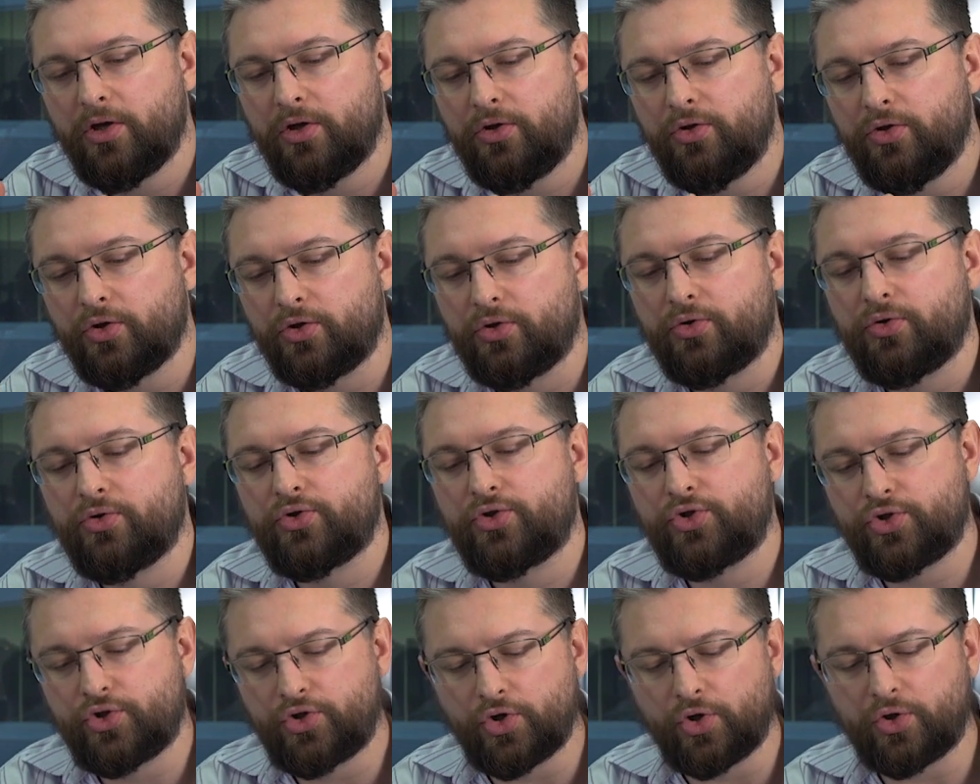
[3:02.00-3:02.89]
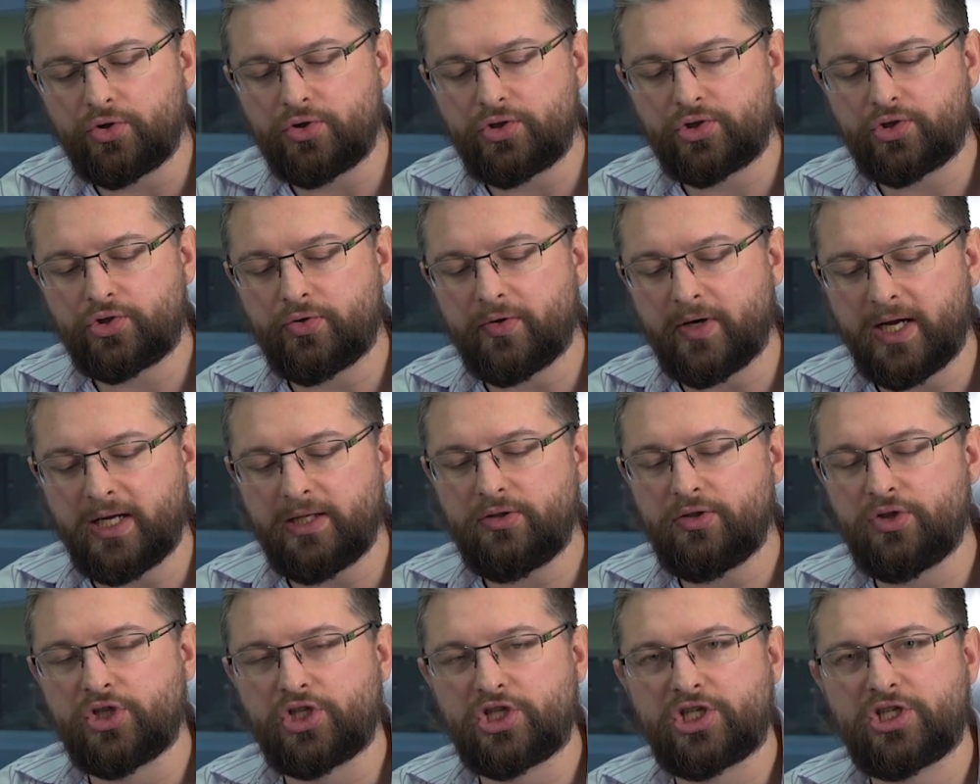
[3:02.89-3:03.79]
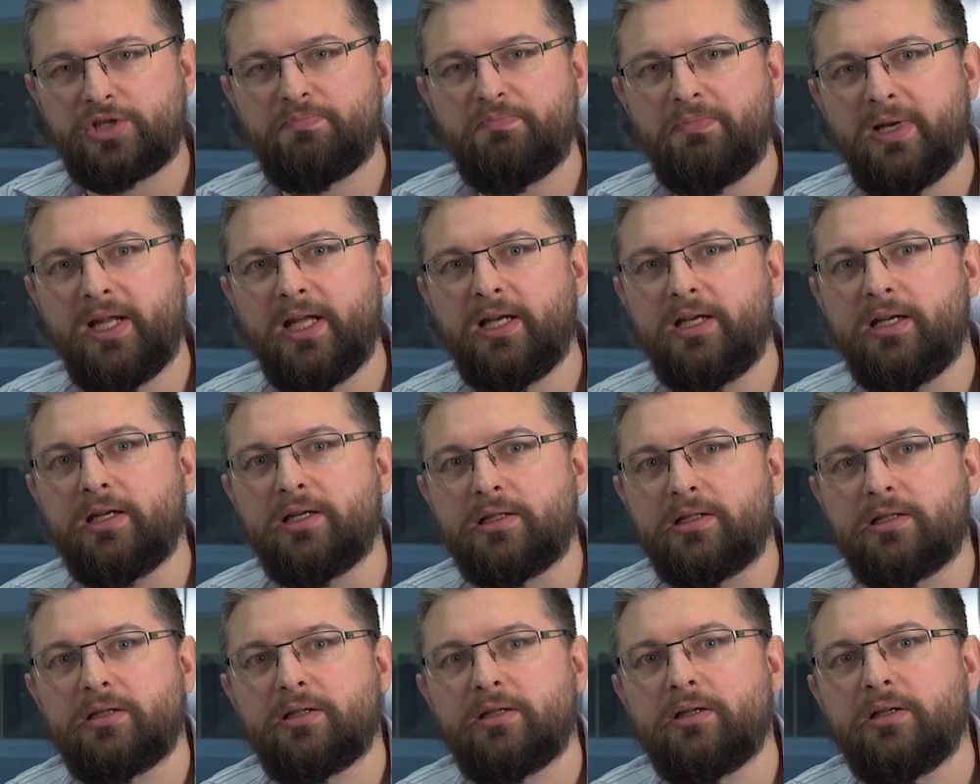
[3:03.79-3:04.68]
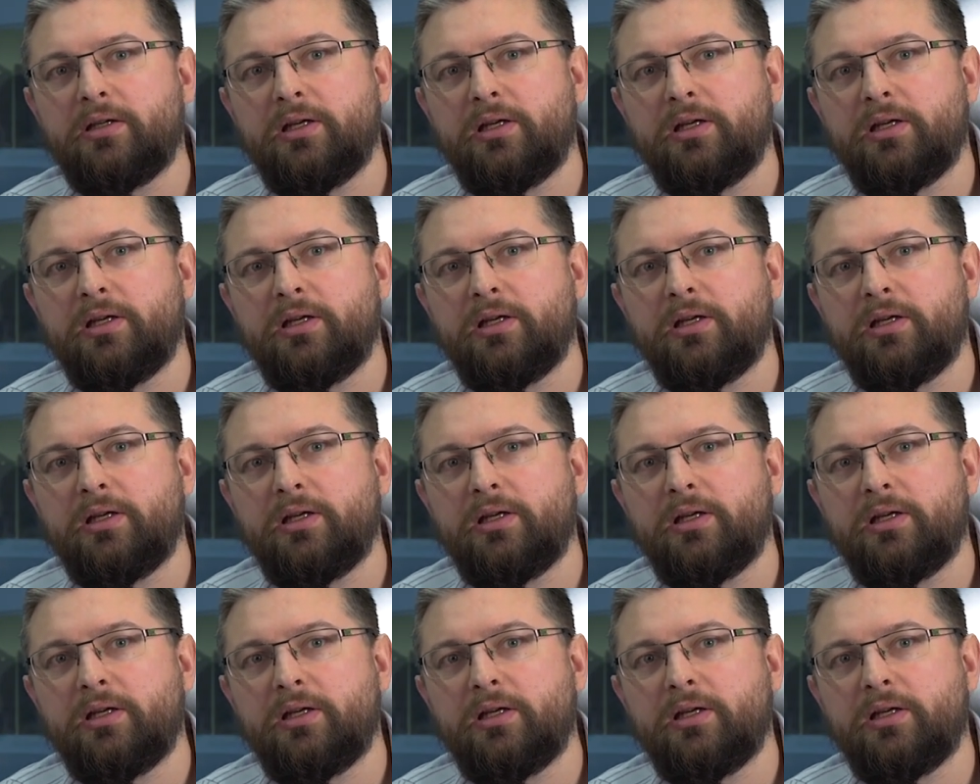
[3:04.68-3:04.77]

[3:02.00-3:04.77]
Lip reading: you should try to split it